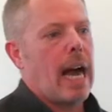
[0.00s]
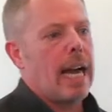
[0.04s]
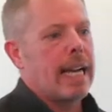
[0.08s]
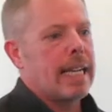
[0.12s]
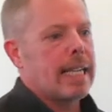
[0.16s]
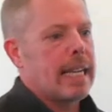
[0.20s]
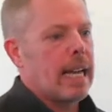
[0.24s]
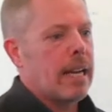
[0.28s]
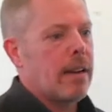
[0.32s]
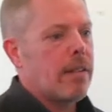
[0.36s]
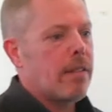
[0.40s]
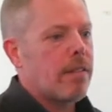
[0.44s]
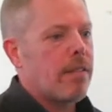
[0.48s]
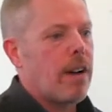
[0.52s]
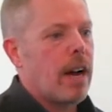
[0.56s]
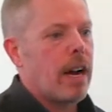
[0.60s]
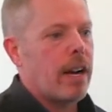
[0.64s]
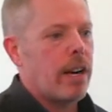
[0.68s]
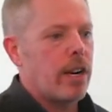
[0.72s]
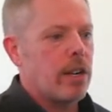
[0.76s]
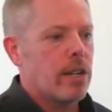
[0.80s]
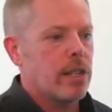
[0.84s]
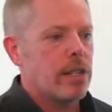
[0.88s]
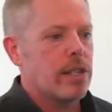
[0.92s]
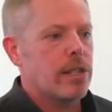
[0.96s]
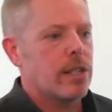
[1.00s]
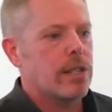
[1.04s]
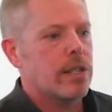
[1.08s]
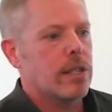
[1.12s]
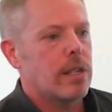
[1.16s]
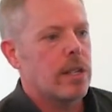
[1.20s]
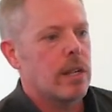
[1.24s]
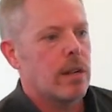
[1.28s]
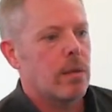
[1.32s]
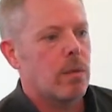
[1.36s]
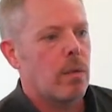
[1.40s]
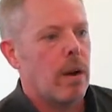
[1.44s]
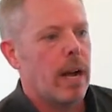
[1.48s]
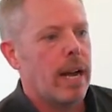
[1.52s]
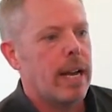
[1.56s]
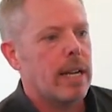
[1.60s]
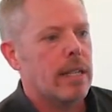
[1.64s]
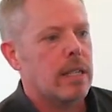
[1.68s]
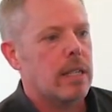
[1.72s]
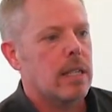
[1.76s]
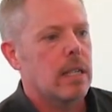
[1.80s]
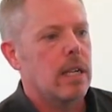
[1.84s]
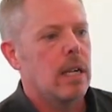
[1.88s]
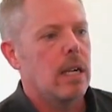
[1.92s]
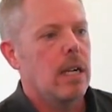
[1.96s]
identifiers,
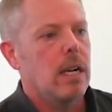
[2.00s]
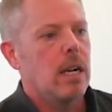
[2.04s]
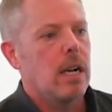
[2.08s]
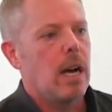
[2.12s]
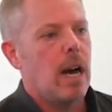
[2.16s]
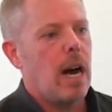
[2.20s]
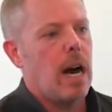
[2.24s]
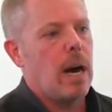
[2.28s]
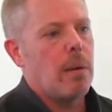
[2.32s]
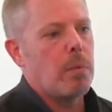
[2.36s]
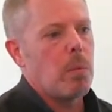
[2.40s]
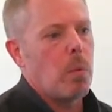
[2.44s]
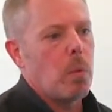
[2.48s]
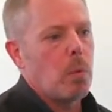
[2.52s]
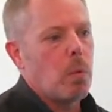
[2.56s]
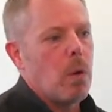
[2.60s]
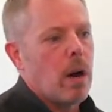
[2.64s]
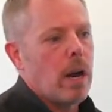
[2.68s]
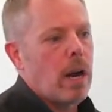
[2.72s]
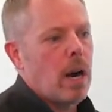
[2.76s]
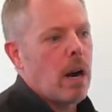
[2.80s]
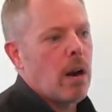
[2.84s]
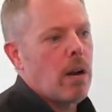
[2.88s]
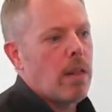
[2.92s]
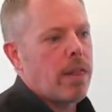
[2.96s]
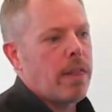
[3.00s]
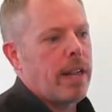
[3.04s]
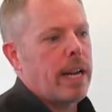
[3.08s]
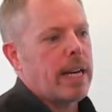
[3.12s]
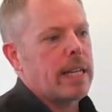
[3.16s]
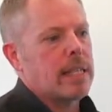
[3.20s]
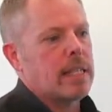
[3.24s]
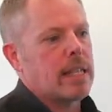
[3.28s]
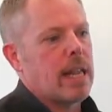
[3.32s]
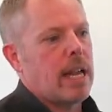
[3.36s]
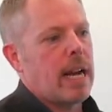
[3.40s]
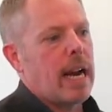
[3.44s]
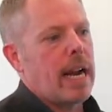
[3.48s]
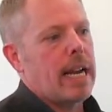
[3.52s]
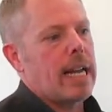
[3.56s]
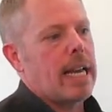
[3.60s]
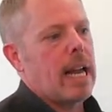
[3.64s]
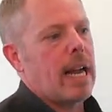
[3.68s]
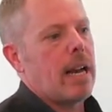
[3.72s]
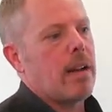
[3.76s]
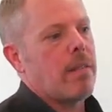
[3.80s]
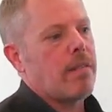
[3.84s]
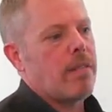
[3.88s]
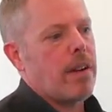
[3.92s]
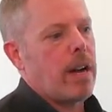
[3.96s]
right? Um, what are things that
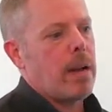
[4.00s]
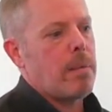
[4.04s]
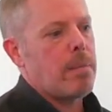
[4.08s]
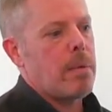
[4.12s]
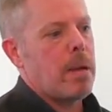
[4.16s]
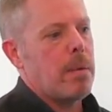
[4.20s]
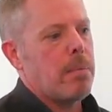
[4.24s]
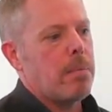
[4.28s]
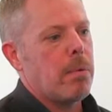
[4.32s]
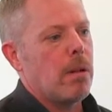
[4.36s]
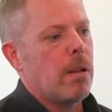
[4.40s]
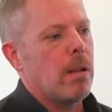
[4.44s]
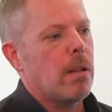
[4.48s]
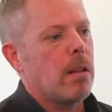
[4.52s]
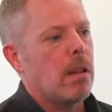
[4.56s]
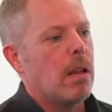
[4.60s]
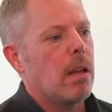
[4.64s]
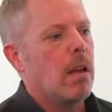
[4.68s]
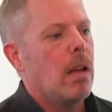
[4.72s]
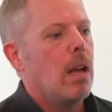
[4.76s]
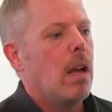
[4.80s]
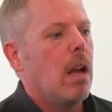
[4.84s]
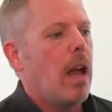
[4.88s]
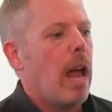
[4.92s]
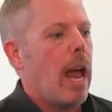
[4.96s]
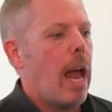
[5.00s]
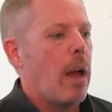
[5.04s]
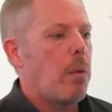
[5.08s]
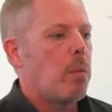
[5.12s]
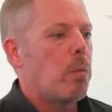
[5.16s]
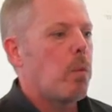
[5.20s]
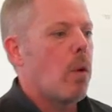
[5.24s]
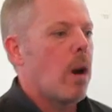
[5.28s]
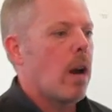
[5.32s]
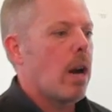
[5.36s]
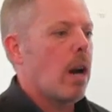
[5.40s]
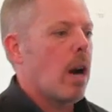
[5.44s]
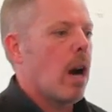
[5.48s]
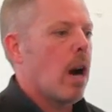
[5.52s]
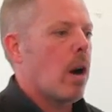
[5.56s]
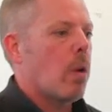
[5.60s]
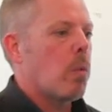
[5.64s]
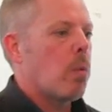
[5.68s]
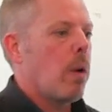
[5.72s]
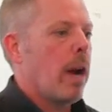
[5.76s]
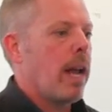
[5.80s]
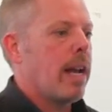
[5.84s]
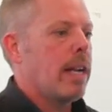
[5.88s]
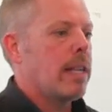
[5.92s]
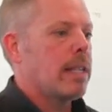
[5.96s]
identify people? And what are
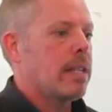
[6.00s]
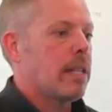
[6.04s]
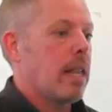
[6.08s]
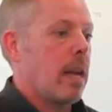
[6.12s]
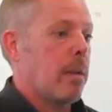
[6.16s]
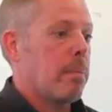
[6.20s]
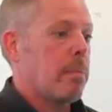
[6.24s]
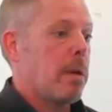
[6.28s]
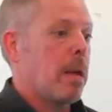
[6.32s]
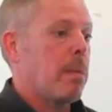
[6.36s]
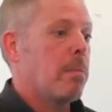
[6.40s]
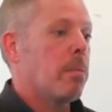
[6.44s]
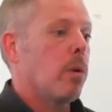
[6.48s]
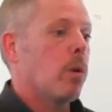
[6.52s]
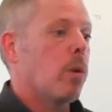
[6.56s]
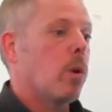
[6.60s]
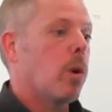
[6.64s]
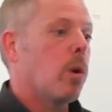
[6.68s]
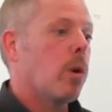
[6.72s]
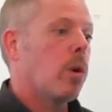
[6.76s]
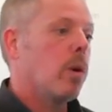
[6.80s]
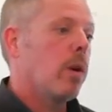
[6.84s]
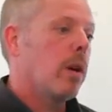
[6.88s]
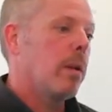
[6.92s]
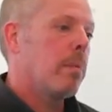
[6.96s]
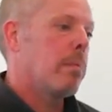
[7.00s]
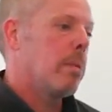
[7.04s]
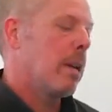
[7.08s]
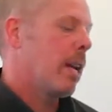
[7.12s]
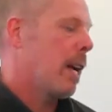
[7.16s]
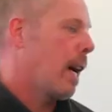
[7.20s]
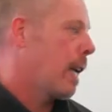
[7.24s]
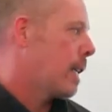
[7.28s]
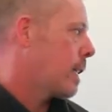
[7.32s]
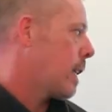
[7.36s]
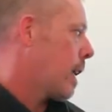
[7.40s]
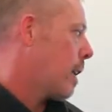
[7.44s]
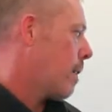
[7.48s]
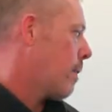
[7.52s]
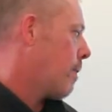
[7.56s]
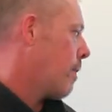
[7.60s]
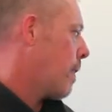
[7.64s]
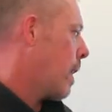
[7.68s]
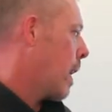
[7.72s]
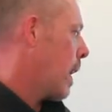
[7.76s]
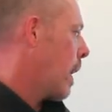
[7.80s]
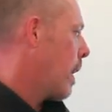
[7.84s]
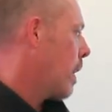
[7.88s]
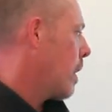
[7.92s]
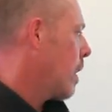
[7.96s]
ways that people could be
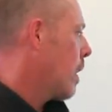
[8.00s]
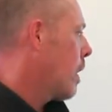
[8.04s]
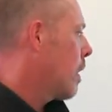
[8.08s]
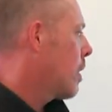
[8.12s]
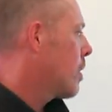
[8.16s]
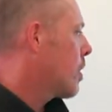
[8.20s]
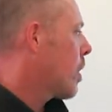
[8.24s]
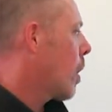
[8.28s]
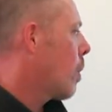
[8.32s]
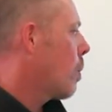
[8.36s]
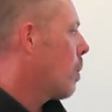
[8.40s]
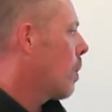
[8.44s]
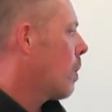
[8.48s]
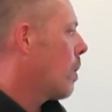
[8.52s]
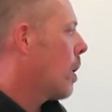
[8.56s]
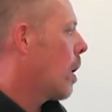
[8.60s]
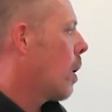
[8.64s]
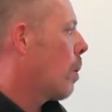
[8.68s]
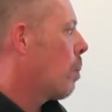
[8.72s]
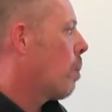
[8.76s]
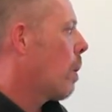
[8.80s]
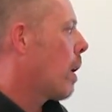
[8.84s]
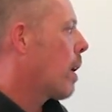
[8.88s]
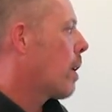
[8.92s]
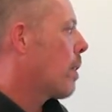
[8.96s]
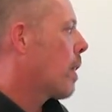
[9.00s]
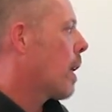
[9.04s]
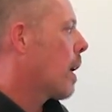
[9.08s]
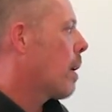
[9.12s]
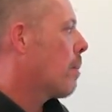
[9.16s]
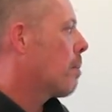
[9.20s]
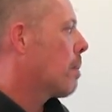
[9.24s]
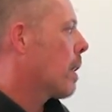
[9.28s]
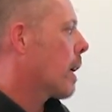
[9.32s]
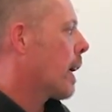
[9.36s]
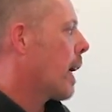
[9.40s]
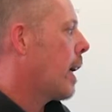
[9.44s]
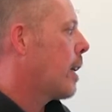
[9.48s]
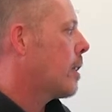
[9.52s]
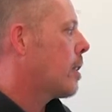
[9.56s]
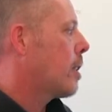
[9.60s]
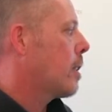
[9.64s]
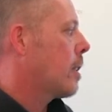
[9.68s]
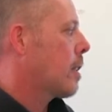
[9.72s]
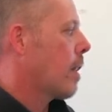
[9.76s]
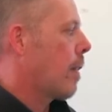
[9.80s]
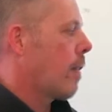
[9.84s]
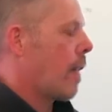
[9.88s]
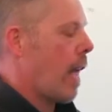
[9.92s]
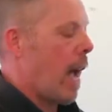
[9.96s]
identified? So, you know, what are the
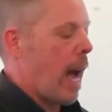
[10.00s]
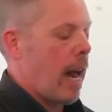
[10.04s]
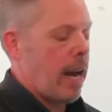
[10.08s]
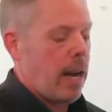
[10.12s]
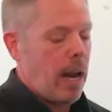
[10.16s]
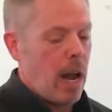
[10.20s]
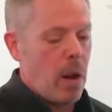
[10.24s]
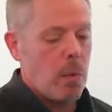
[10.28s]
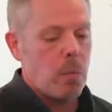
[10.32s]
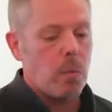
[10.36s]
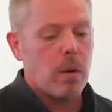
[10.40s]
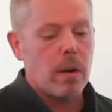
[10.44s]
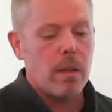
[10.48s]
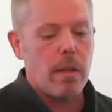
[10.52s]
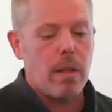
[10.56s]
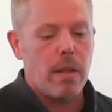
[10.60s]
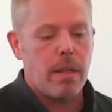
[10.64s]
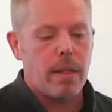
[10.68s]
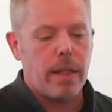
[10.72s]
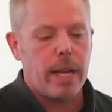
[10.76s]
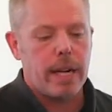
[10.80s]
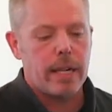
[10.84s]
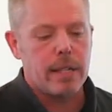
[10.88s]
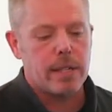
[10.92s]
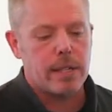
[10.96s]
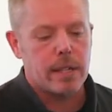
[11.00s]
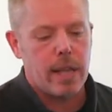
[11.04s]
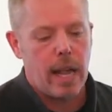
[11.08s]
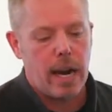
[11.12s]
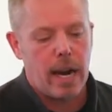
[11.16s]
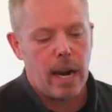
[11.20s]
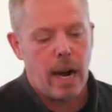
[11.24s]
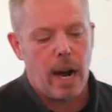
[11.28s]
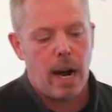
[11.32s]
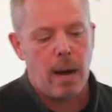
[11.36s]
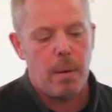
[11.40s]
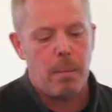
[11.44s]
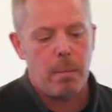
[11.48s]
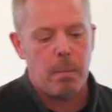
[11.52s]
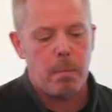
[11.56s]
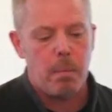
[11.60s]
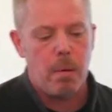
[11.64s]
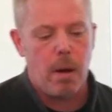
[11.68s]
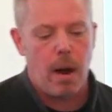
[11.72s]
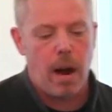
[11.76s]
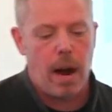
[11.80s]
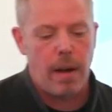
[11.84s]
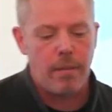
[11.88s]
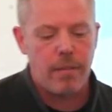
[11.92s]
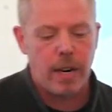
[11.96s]
implications on that? And one of the things that
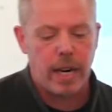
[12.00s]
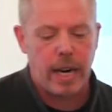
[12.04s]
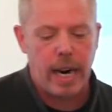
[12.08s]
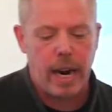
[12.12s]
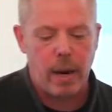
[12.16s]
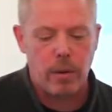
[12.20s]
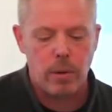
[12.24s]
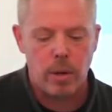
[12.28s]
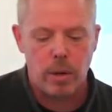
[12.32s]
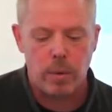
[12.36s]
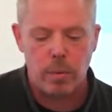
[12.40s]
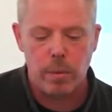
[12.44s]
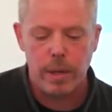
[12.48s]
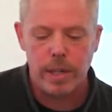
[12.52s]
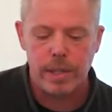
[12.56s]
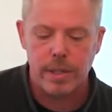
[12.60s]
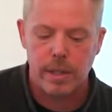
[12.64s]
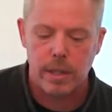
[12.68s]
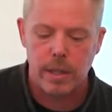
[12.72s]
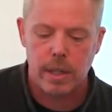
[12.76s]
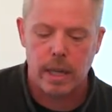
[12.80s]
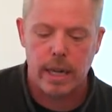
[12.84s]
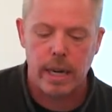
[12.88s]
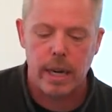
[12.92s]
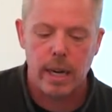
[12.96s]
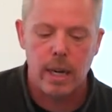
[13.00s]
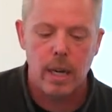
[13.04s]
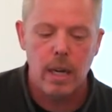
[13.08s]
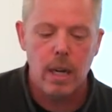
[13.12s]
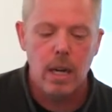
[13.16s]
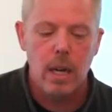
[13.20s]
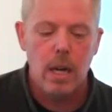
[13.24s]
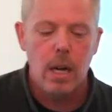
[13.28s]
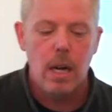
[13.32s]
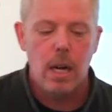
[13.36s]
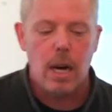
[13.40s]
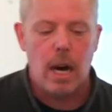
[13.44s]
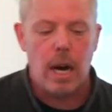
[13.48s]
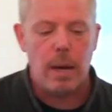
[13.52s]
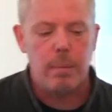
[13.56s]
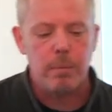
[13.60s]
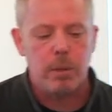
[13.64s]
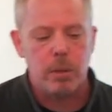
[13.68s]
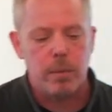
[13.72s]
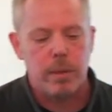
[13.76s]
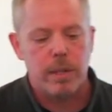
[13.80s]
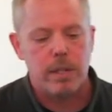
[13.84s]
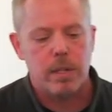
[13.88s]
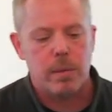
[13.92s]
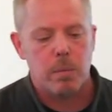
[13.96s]
um, I've encountered recently, I'm
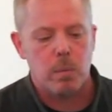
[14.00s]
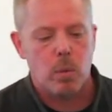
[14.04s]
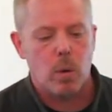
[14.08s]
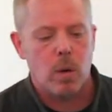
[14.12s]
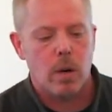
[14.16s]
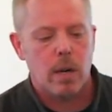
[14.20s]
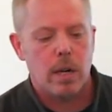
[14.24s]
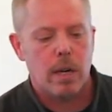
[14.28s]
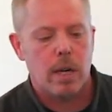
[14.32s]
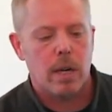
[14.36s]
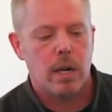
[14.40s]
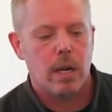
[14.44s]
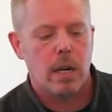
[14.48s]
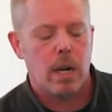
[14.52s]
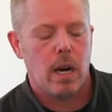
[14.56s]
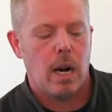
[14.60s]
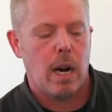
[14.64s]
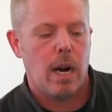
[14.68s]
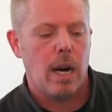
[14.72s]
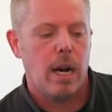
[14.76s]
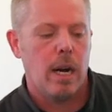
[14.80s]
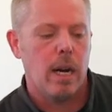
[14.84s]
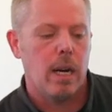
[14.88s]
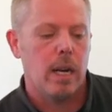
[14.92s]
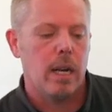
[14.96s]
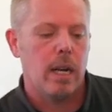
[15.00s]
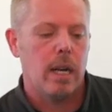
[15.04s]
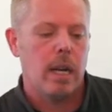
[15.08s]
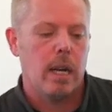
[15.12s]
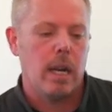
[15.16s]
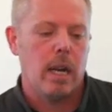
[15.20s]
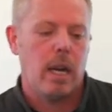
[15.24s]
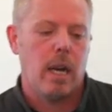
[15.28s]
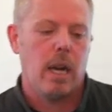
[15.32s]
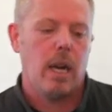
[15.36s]
doing some work uh,